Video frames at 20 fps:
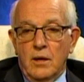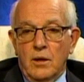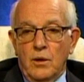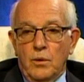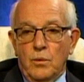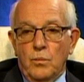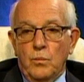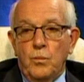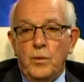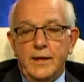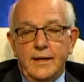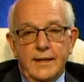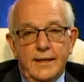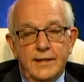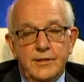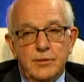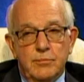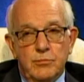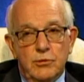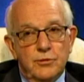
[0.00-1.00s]
We need
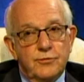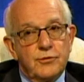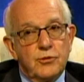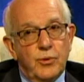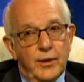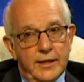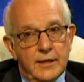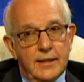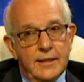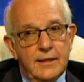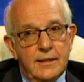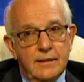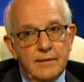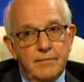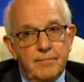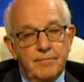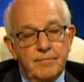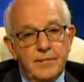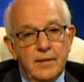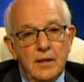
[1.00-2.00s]
to move quickly
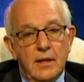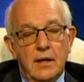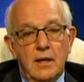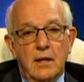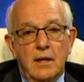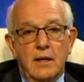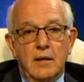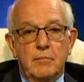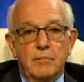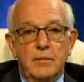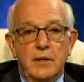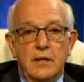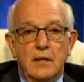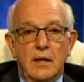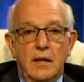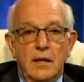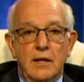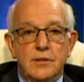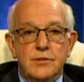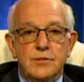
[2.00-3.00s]

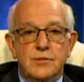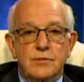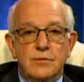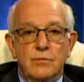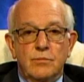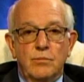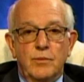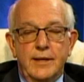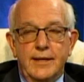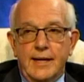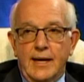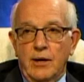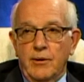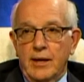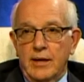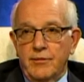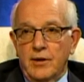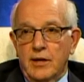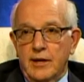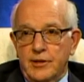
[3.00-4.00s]
because we now
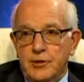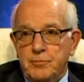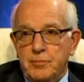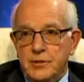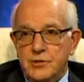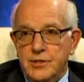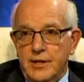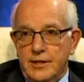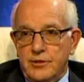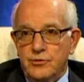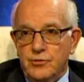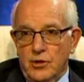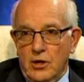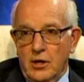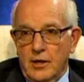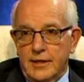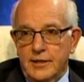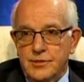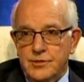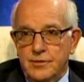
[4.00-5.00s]
have 100%
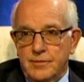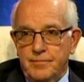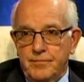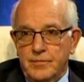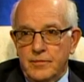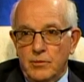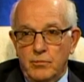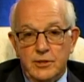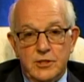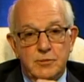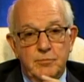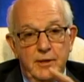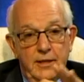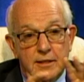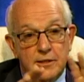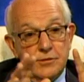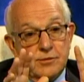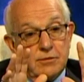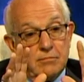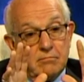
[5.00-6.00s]
drawings, which
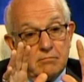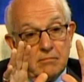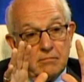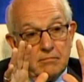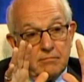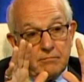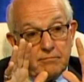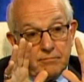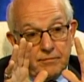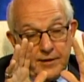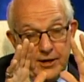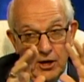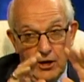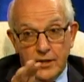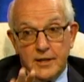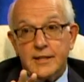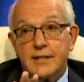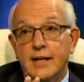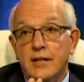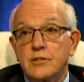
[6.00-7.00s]
means the
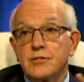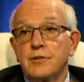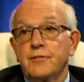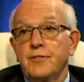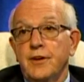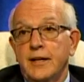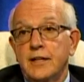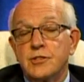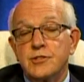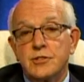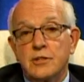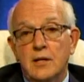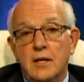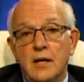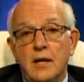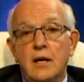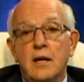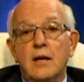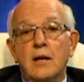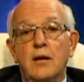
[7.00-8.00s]
architects are finished.
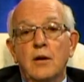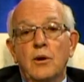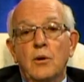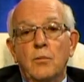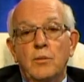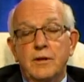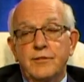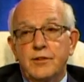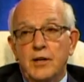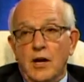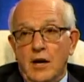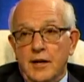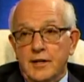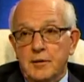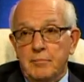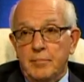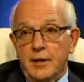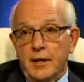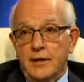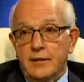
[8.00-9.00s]
We've gone to
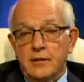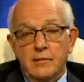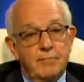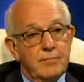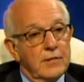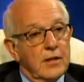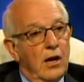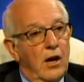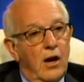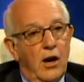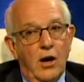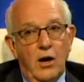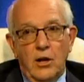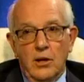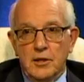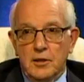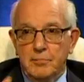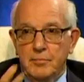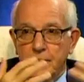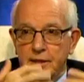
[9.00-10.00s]
bid. All
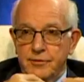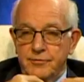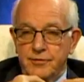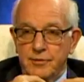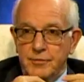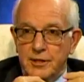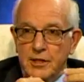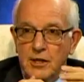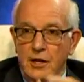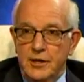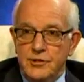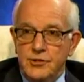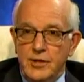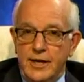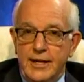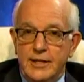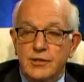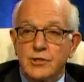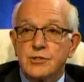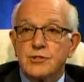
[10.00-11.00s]
the bid from the
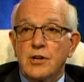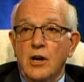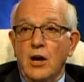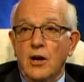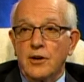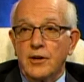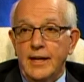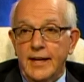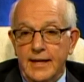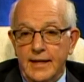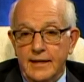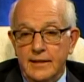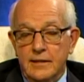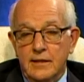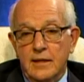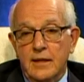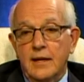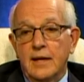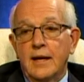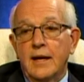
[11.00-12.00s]
contractors are in
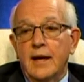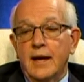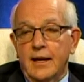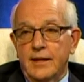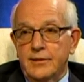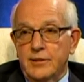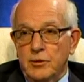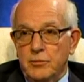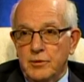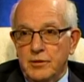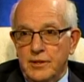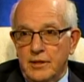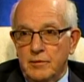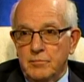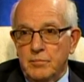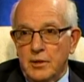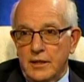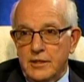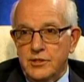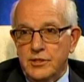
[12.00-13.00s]
and they're within
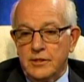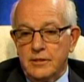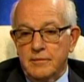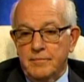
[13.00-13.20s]
budget.